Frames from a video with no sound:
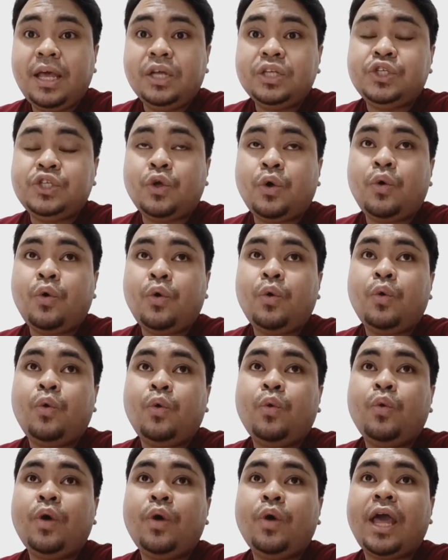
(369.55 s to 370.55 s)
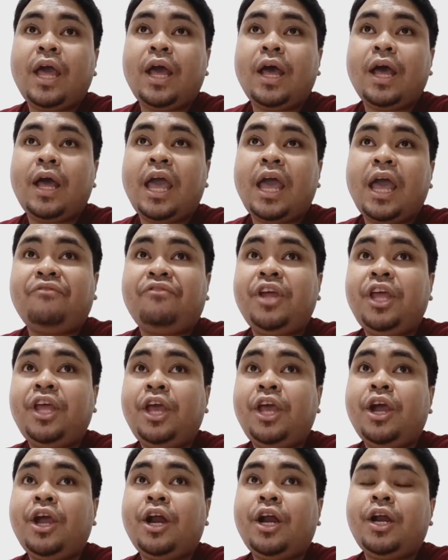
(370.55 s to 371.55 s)
So every
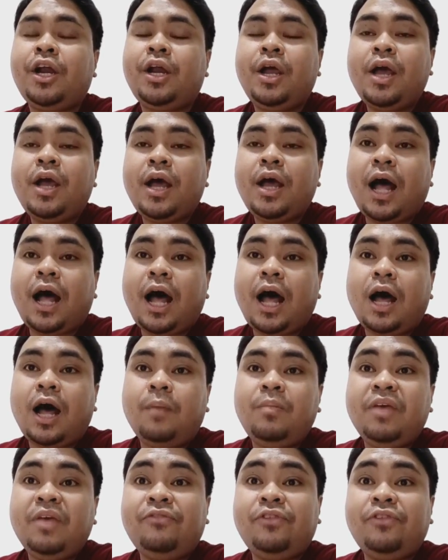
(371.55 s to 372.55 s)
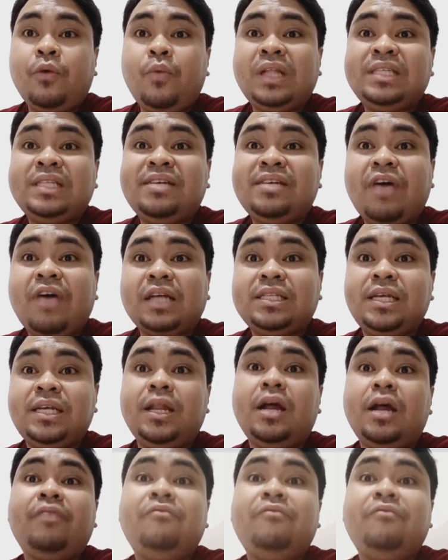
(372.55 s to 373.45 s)
year, influenza vaccine are